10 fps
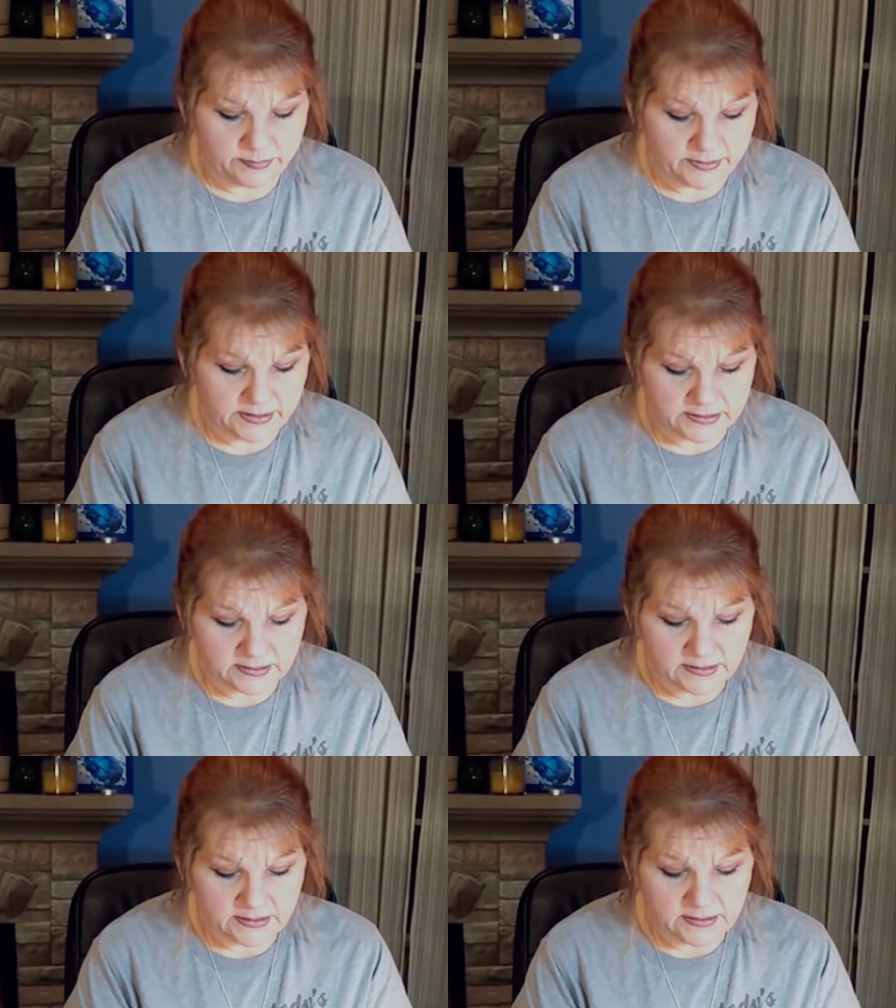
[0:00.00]
the
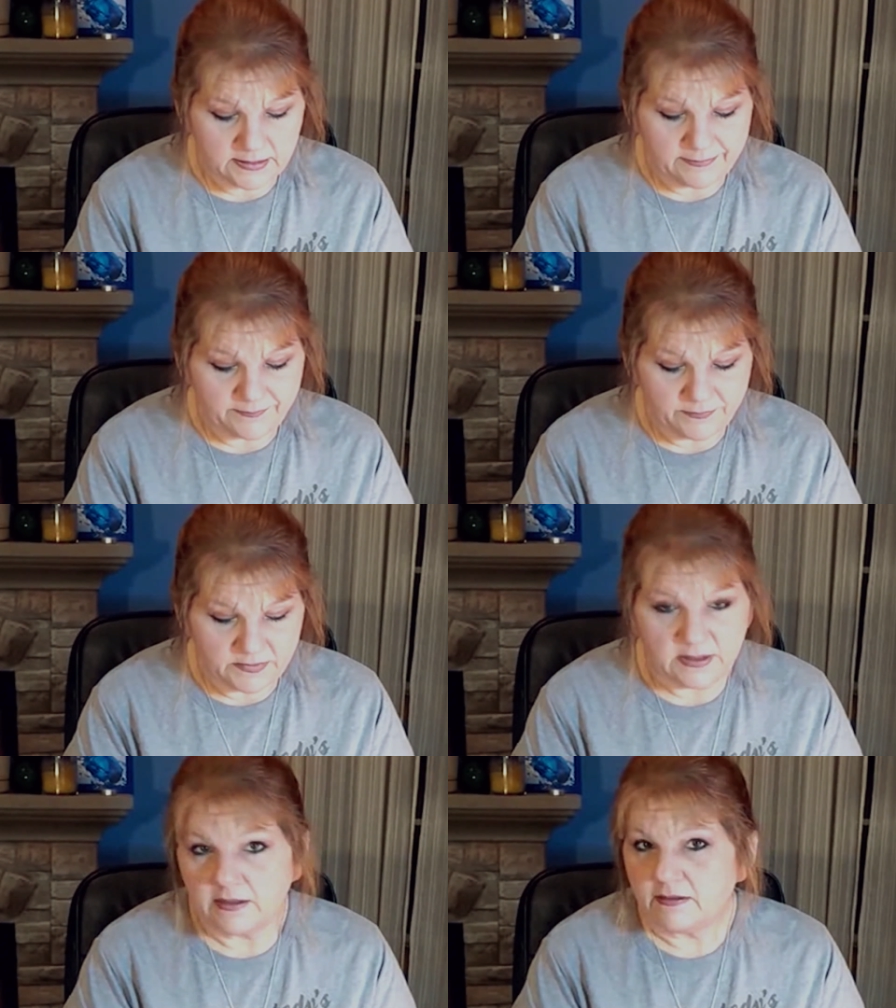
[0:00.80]

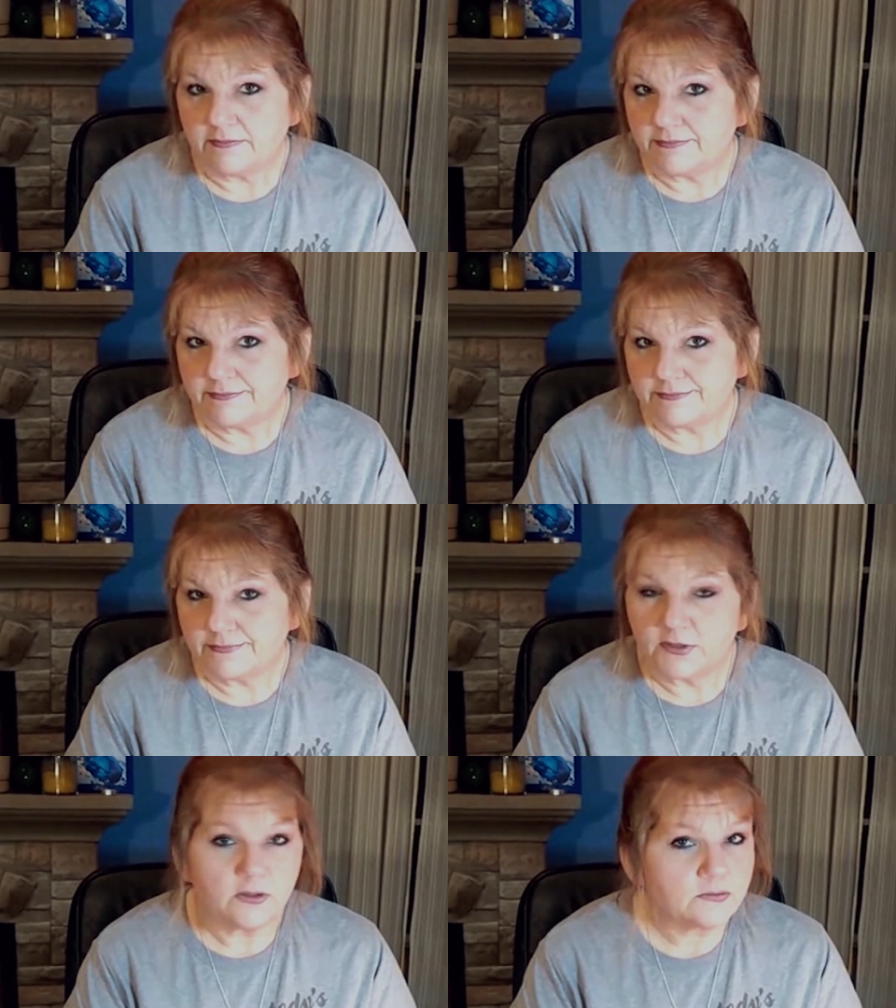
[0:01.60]
go-to
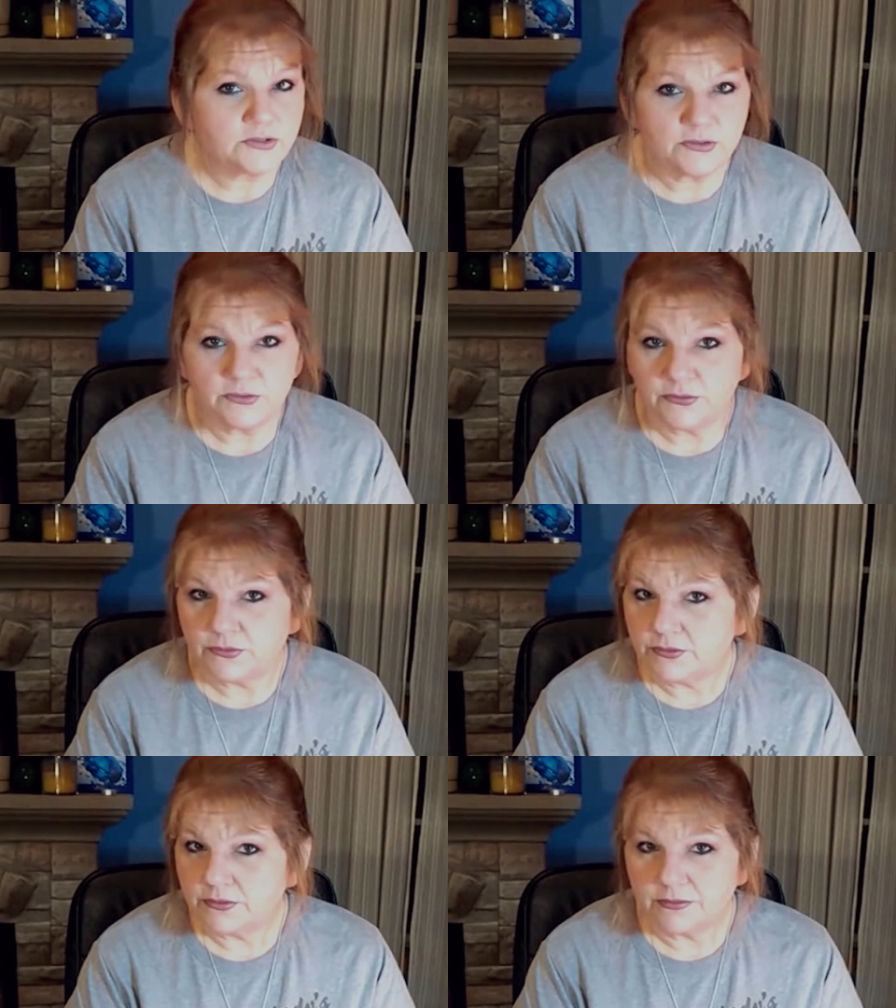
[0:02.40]

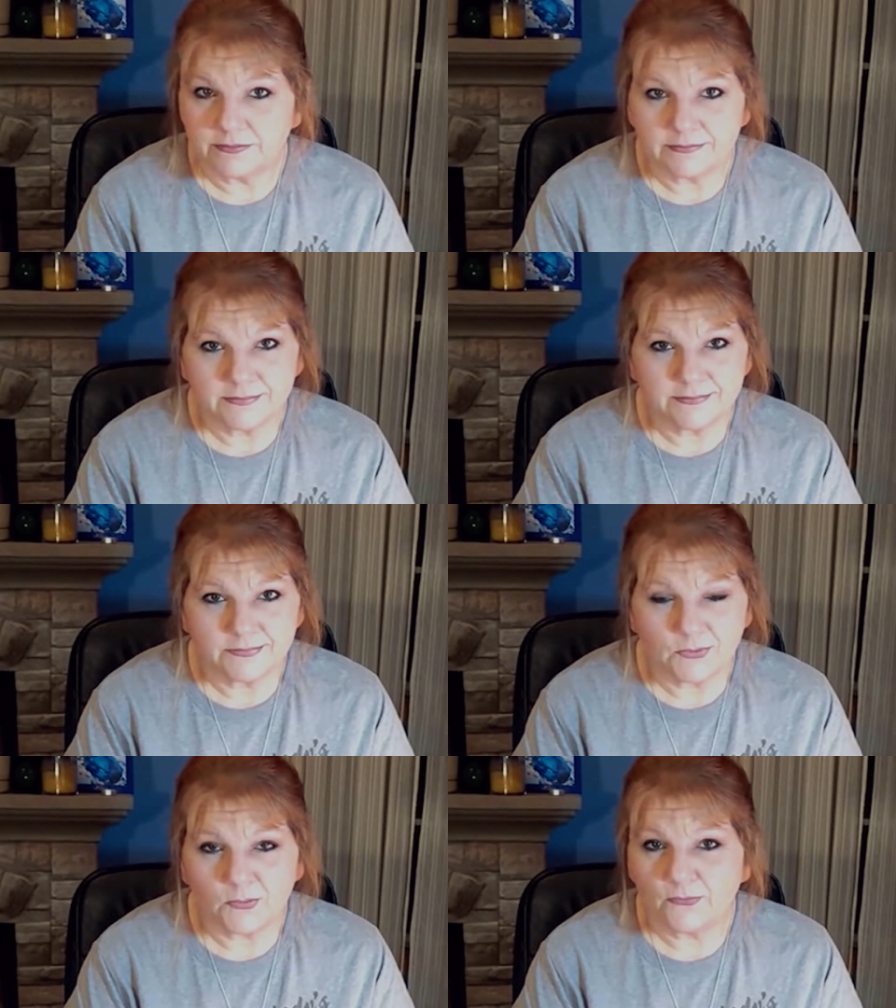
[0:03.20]
old-fashioned,
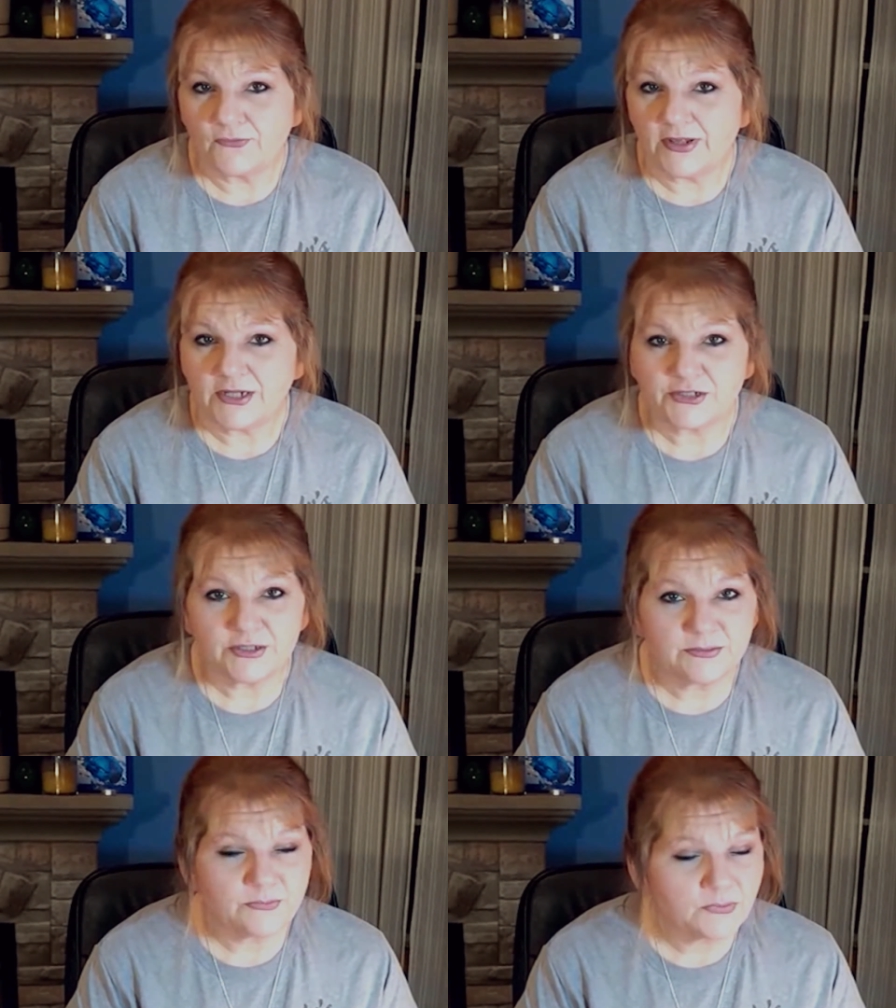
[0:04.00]
works every
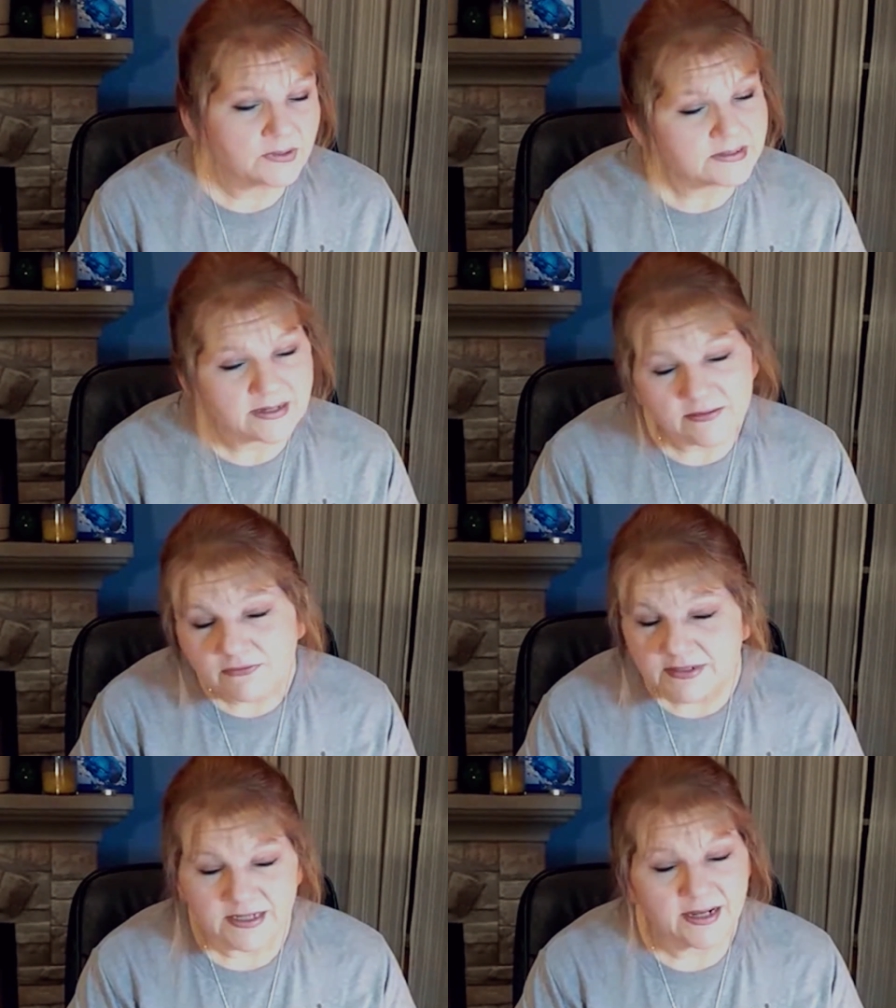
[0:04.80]
time without
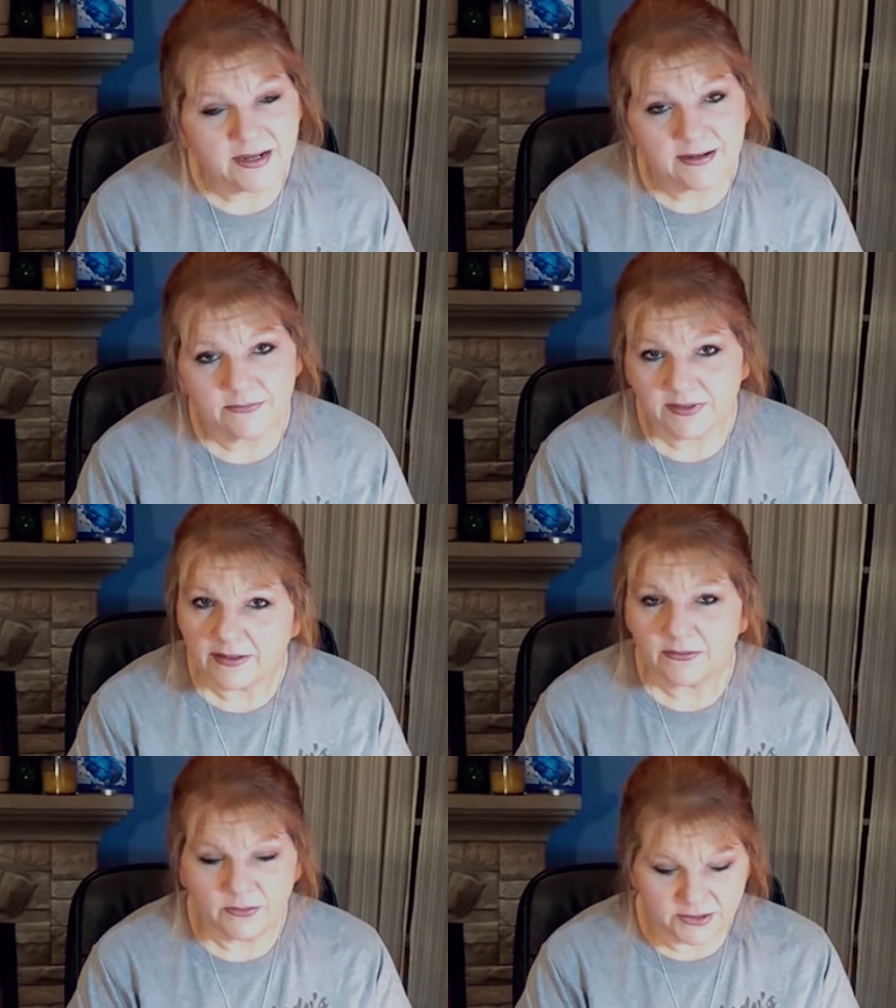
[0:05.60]
question,
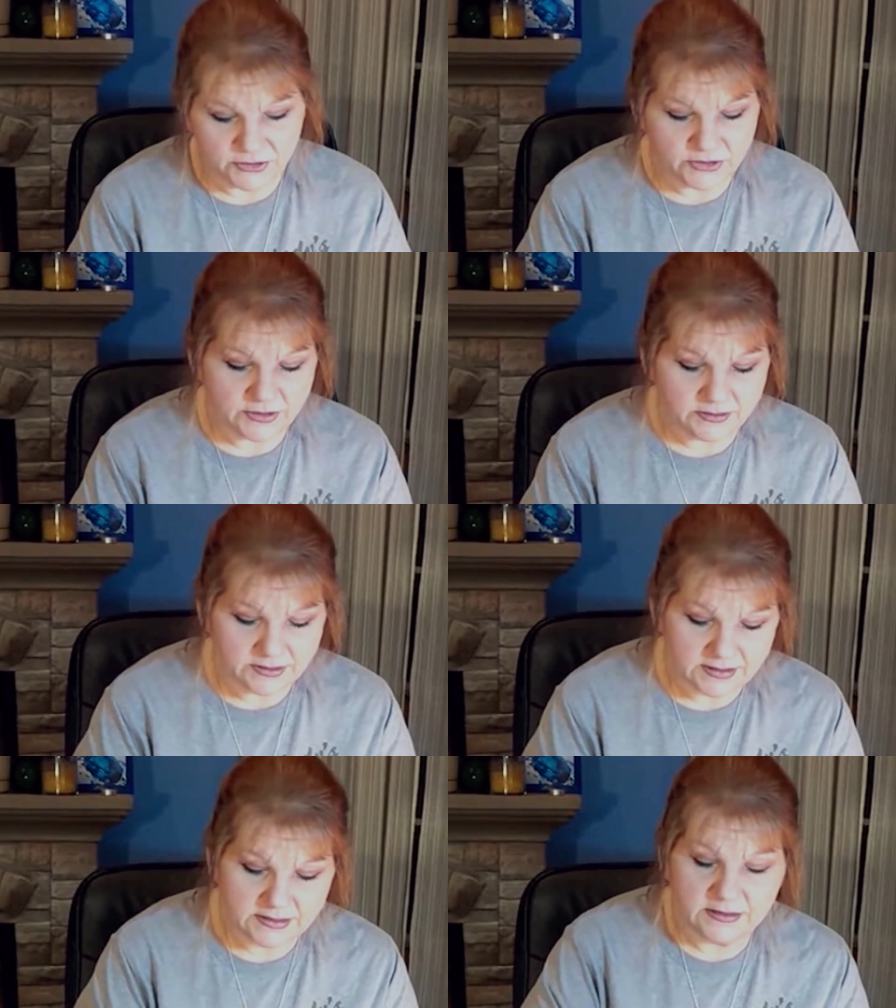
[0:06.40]
is Coty
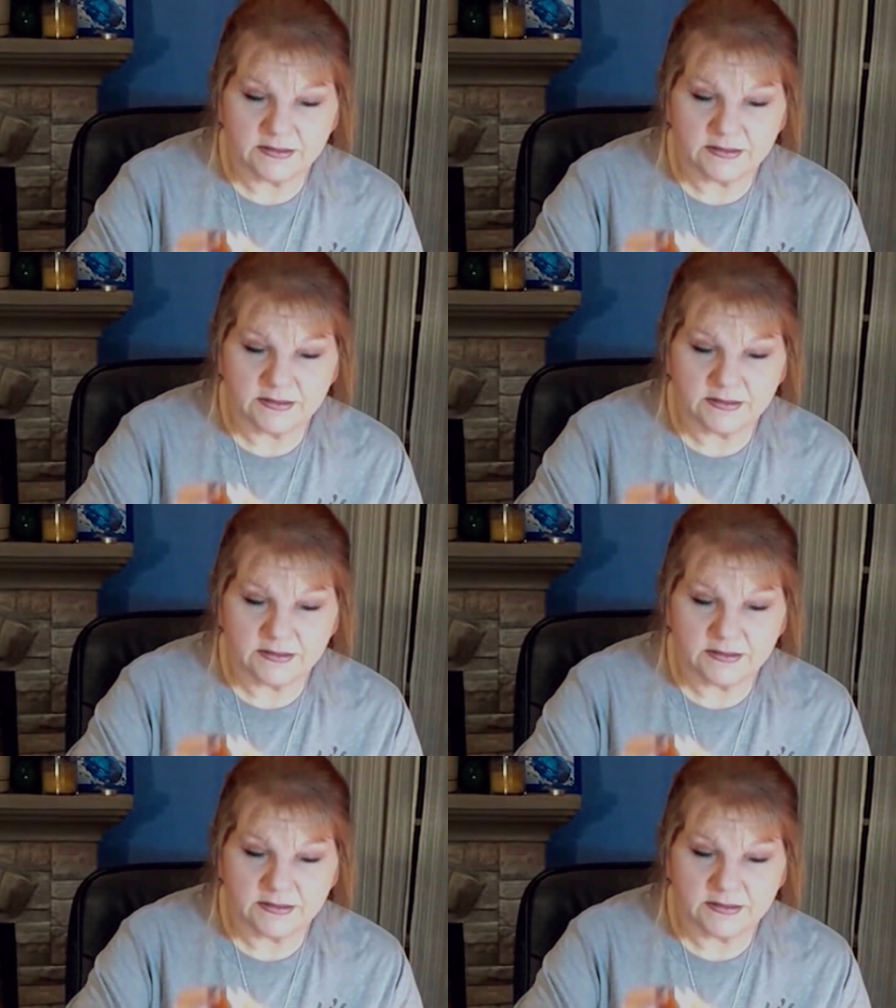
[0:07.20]
Airspun.